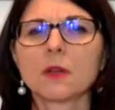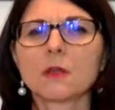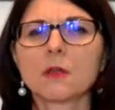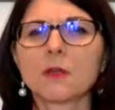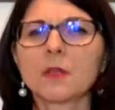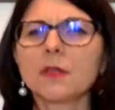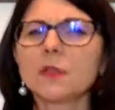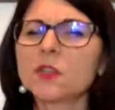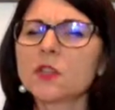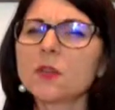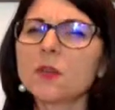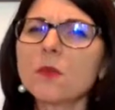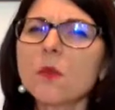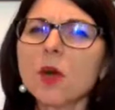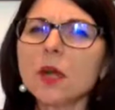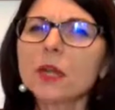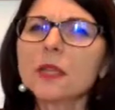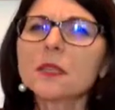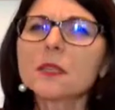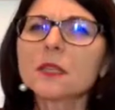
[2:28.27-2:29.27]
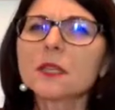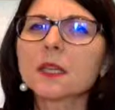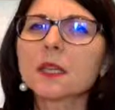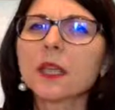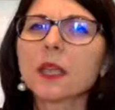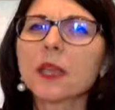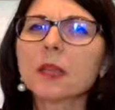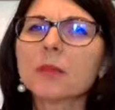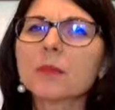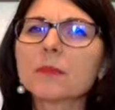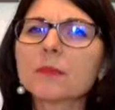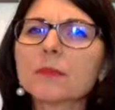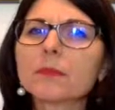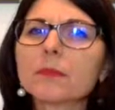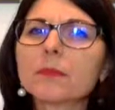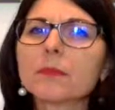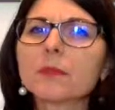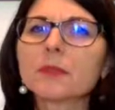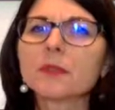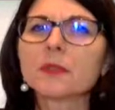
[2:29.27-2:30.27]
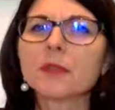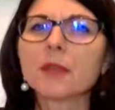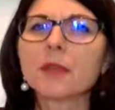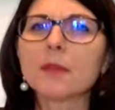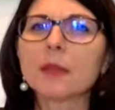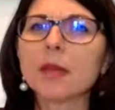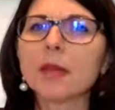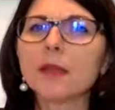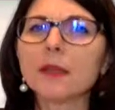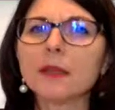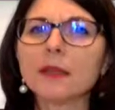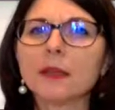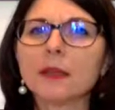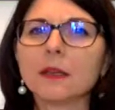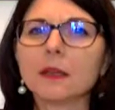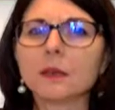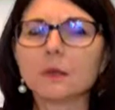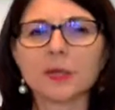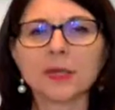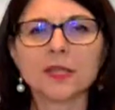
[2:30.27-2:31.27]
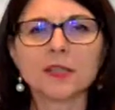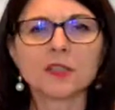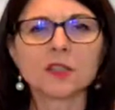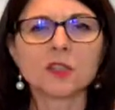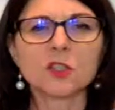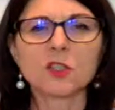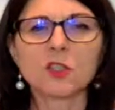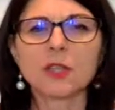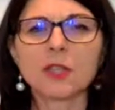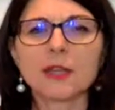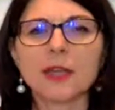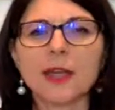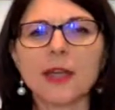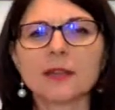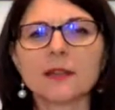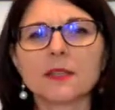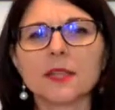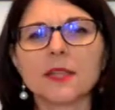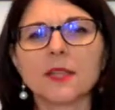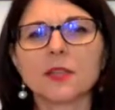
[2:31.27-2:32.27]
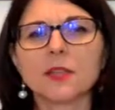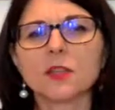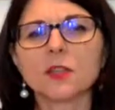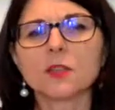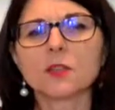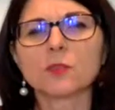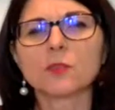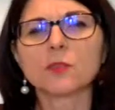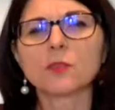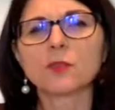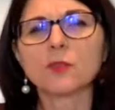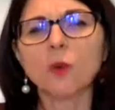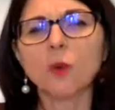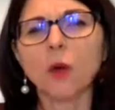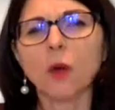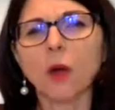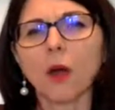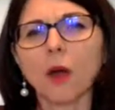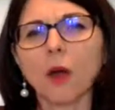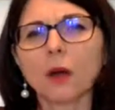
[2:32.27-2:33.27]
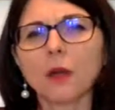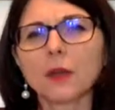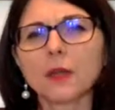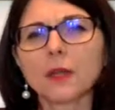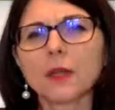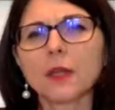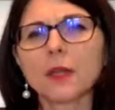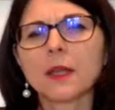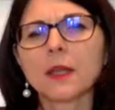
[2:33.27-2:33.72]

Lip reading: But if she wanted to keep the same idea in place that she'd had 10 years before,